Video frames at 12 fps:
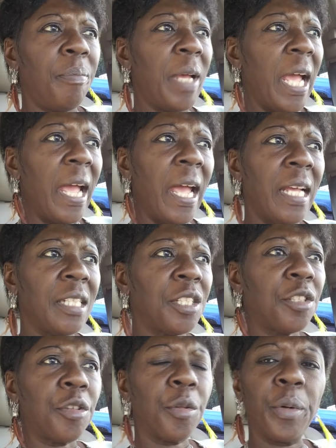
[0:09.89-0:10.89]

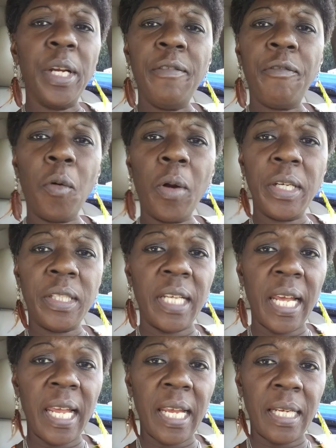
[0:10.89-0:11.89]
past three, four
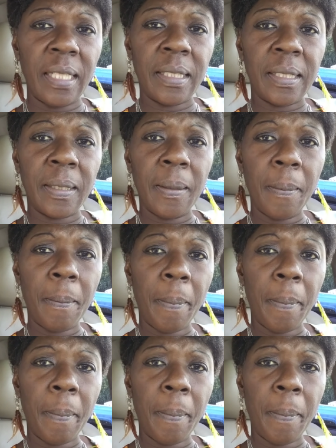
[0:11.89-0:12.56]
days,